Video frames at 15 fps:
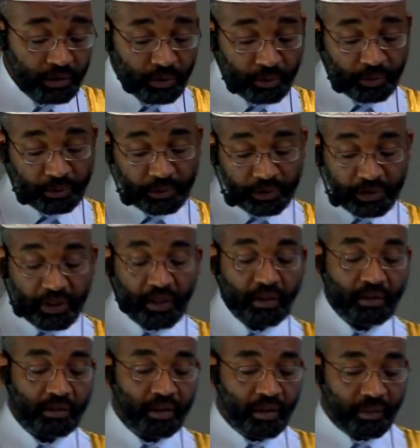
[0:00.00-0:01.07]
So
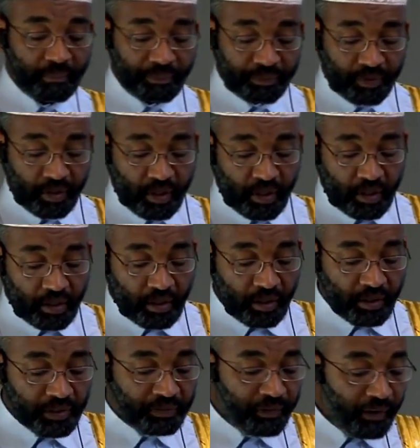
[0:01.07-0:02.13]
inshallah,
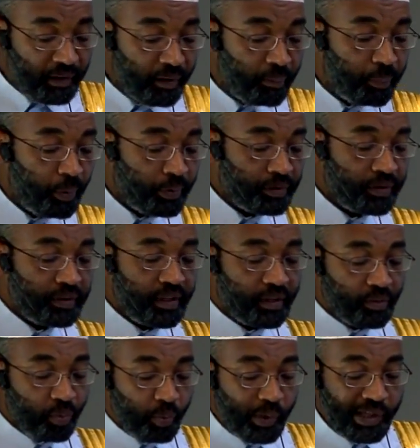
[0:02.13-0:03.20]
it is very important
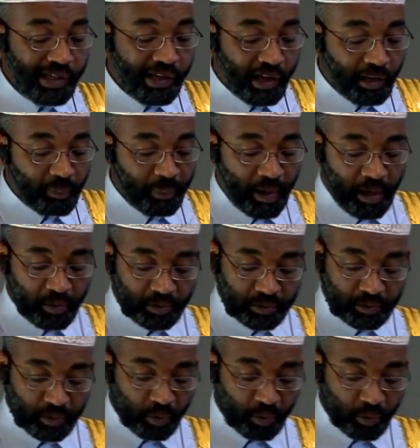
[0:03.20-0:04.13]
that we help out